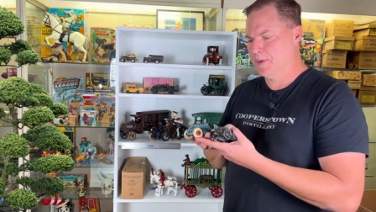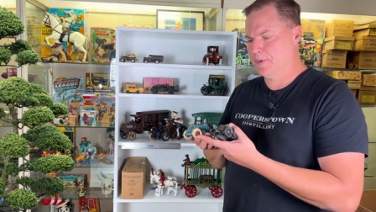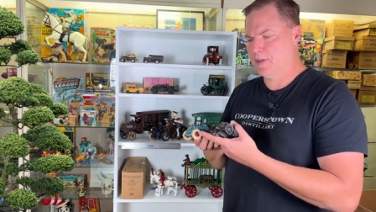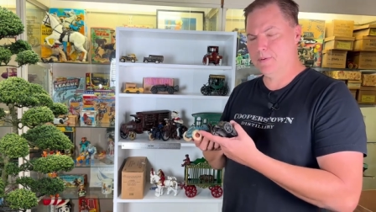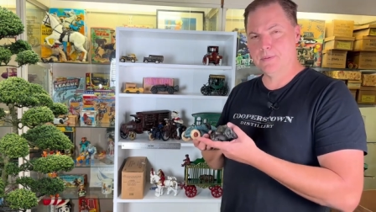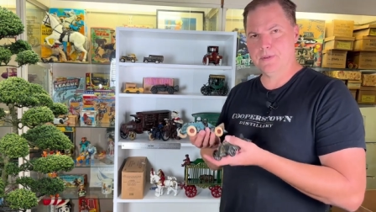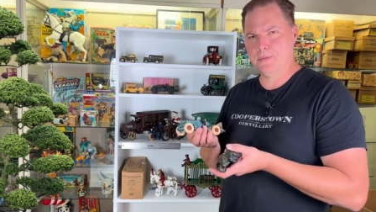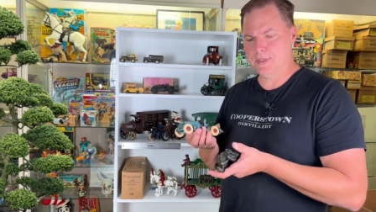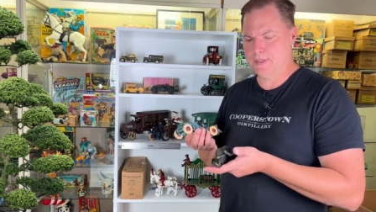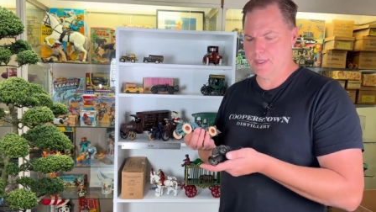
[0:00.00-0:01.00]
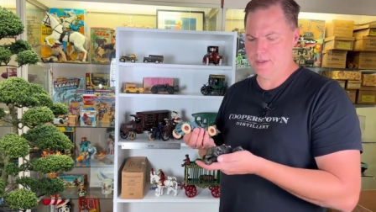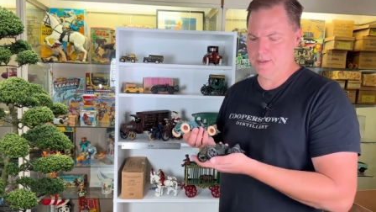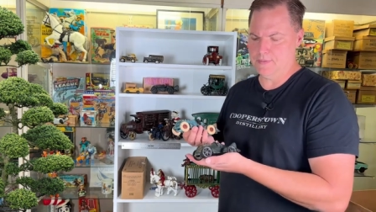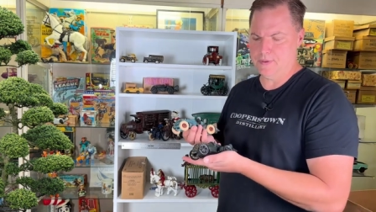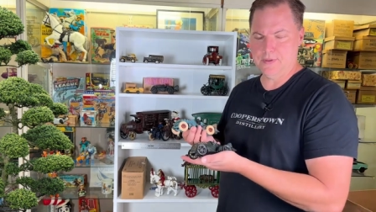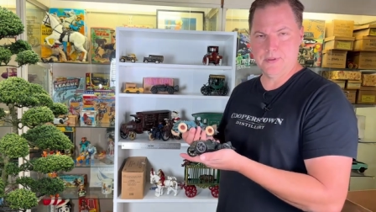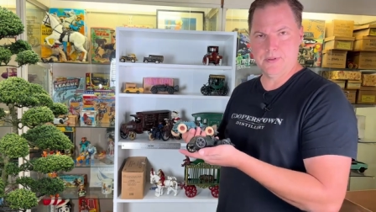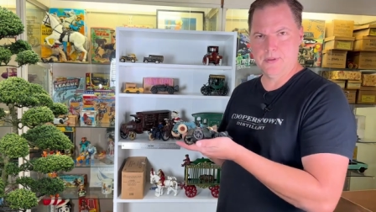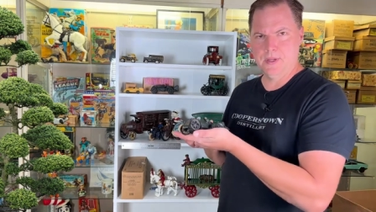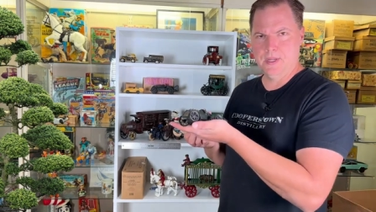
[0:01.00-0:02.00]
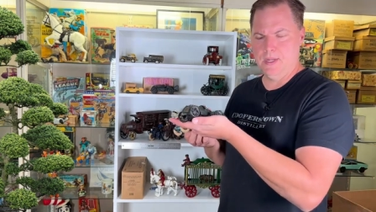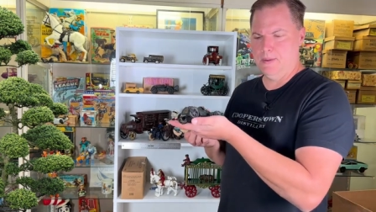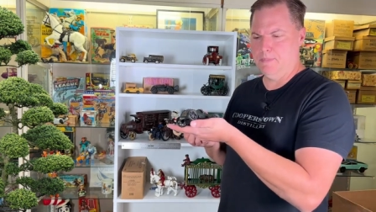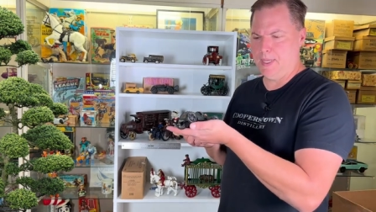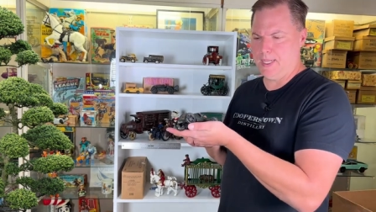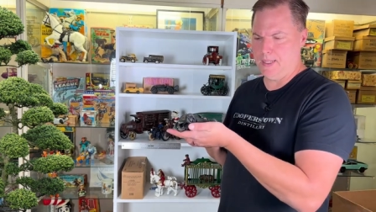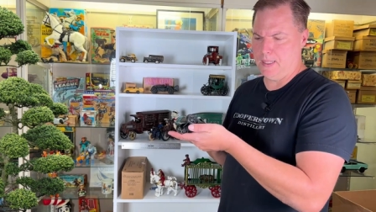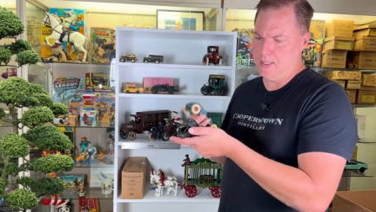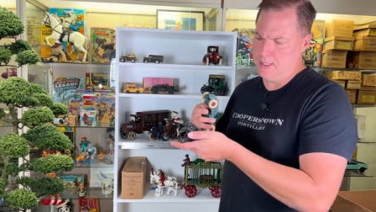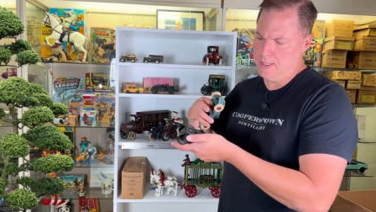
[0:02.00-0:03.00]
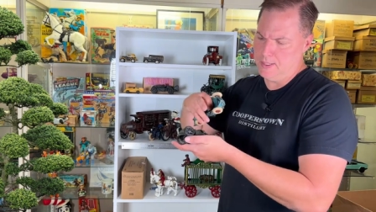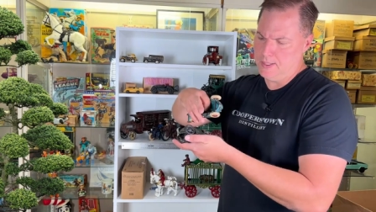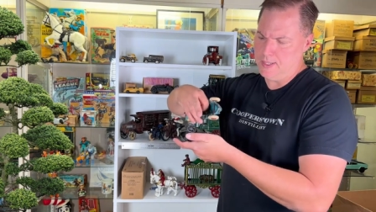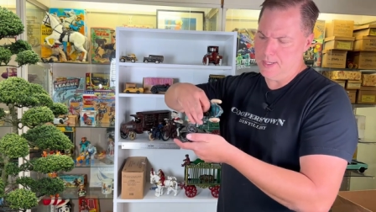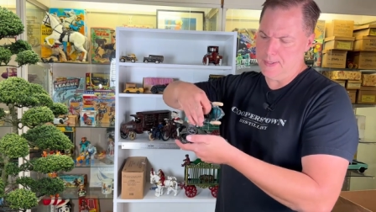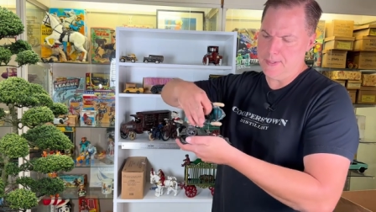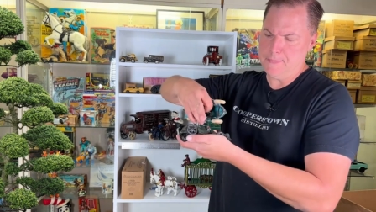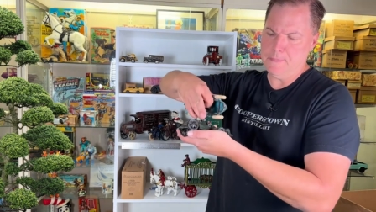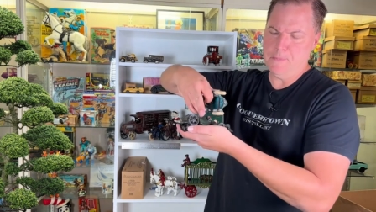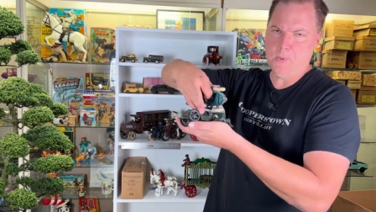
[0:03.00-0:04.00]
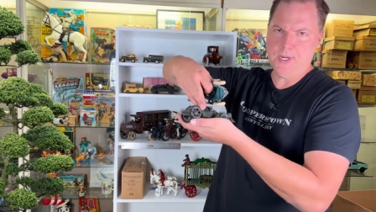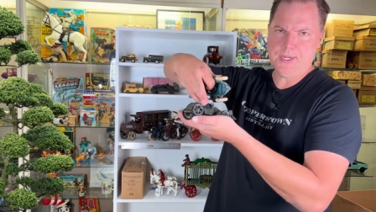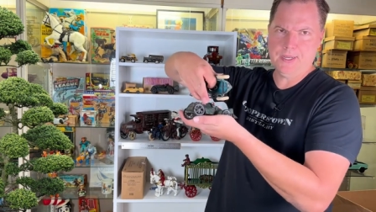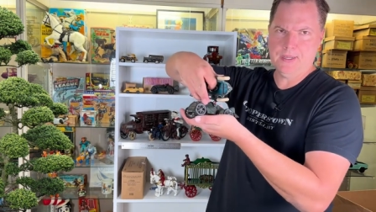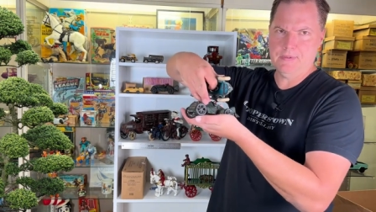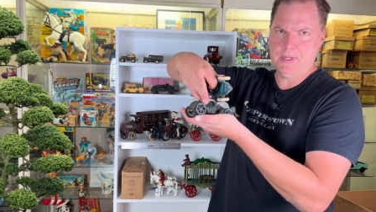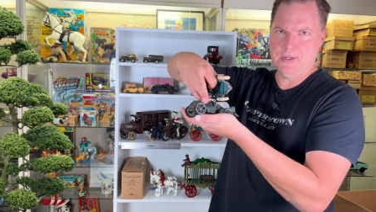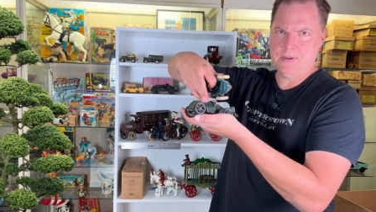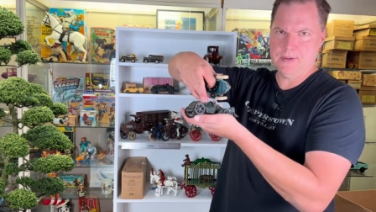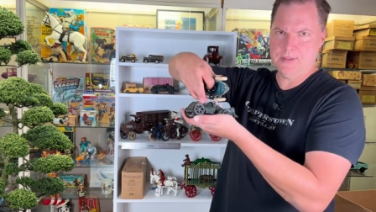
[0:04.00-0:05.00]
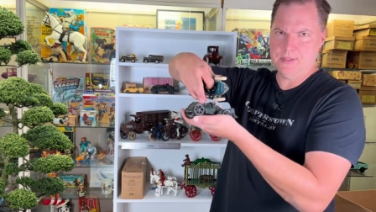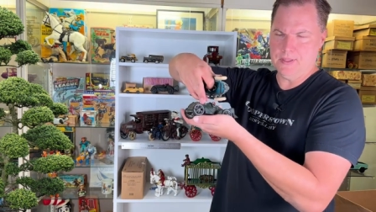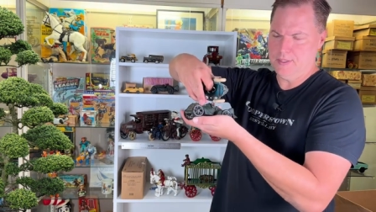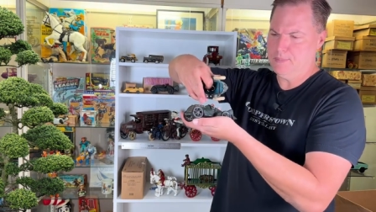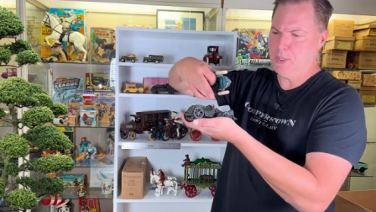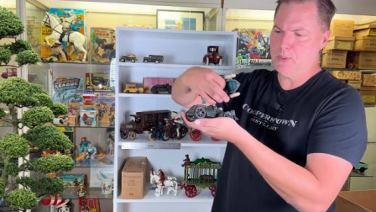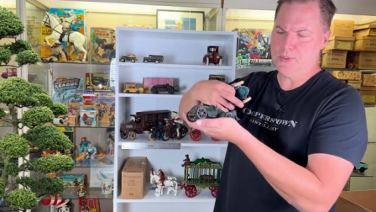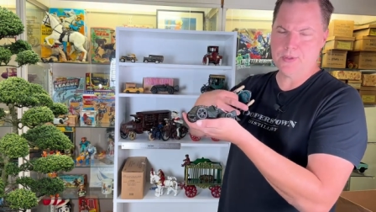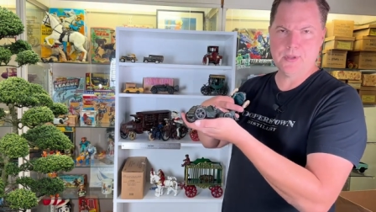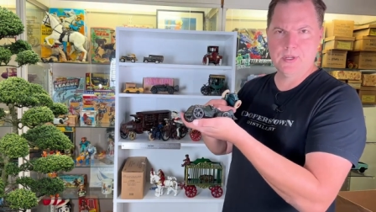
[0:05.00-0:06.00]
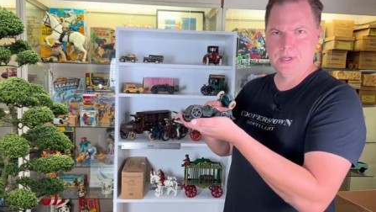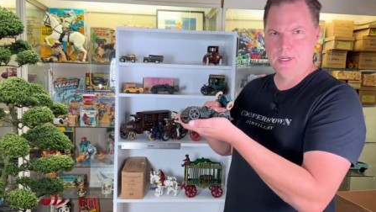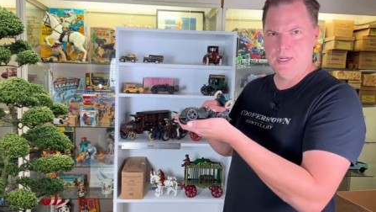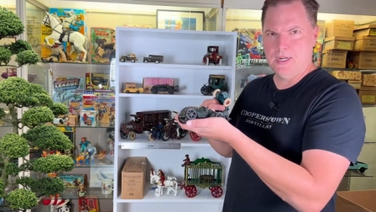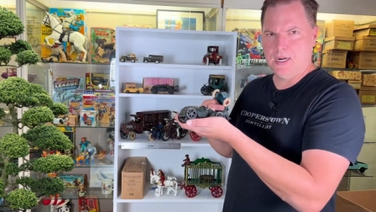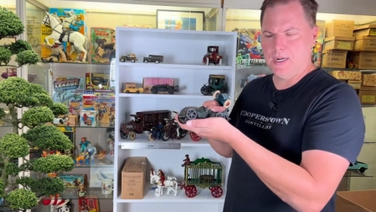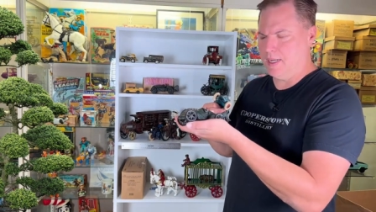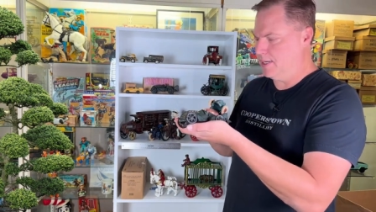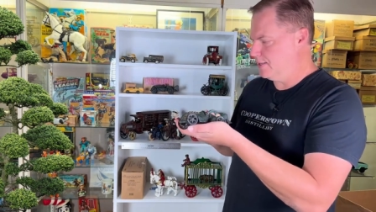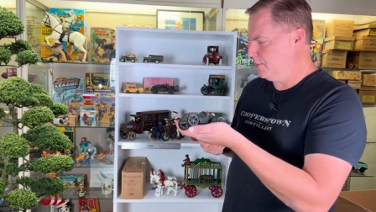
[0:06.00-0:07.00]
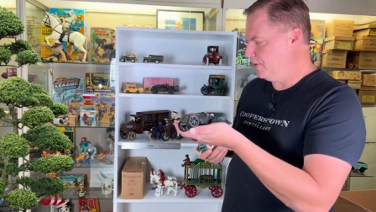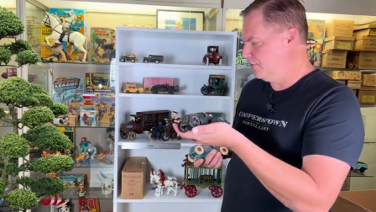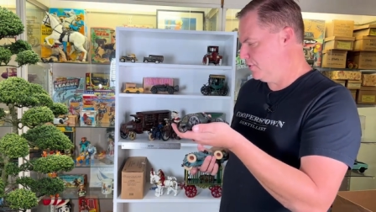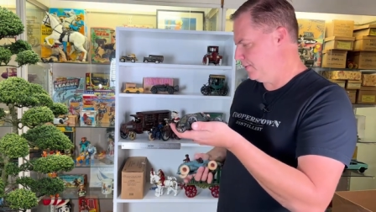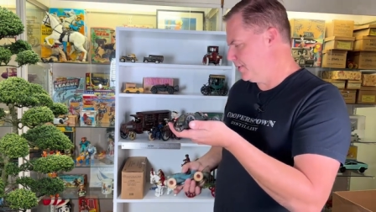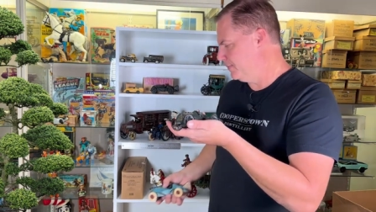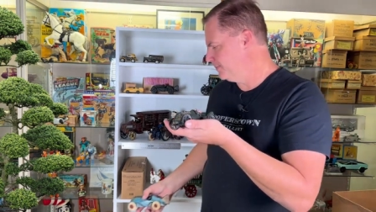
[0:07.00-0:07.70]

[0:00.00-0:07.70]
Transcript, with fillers: Rubber with wood centers versus metal. Um, one can even notice that the spokes are not as well formed.